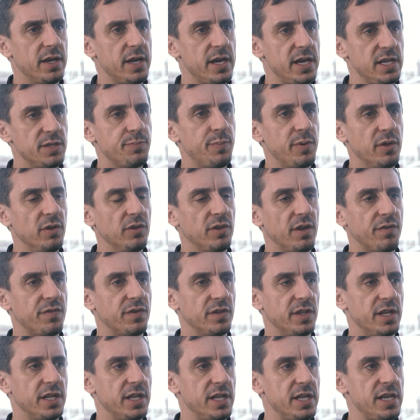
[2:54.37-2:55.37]
It is built
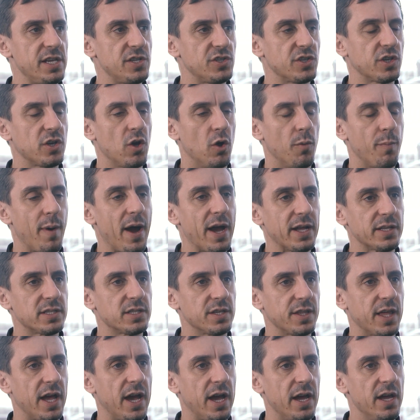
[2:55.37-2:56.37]
differently, and it needs to go back
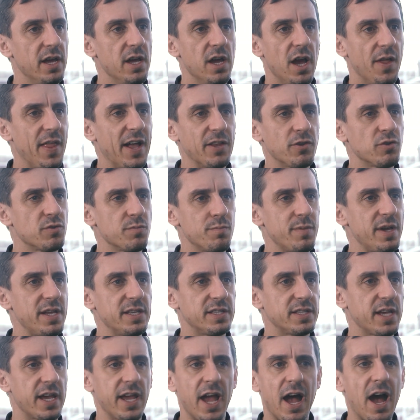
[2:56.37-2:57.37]
to that. And that doesn't
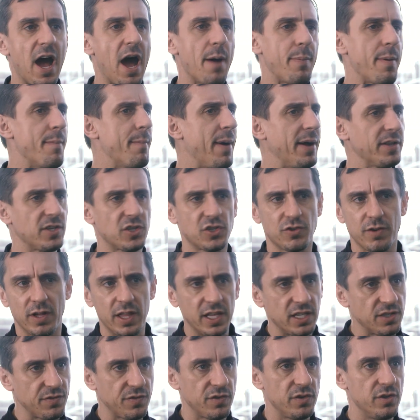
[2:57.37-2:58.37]
mean, say, harping back to Sir
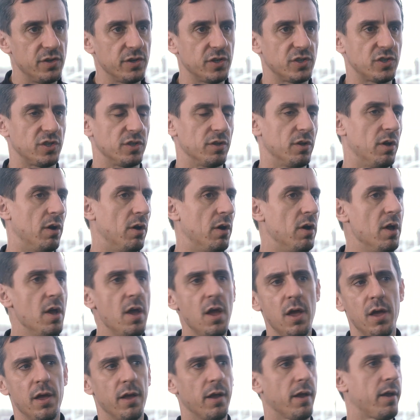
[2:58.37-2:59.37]
Alex Ferguson or
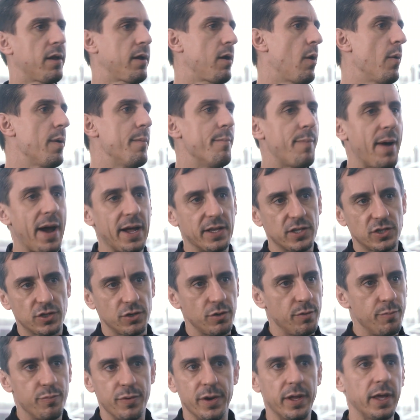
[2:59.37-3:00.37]
going back
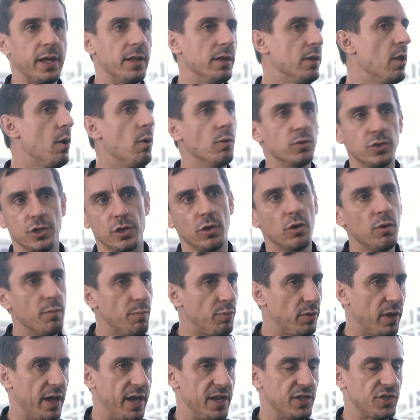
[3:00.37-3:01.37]
to bringing loads of
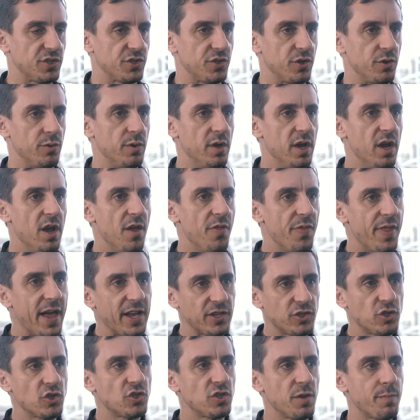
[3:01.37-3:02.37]
young players through.
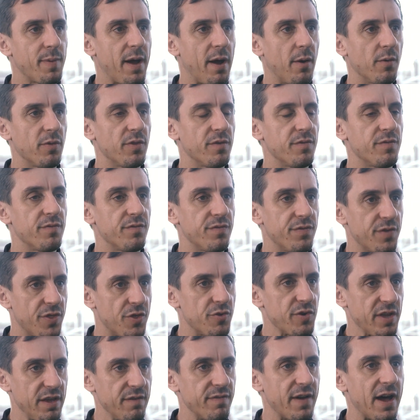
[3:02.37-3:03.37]
That's just about the
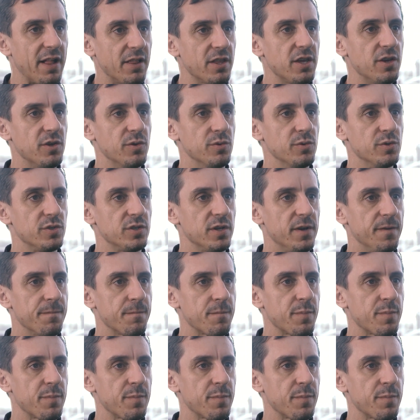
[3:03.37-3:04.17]
three values.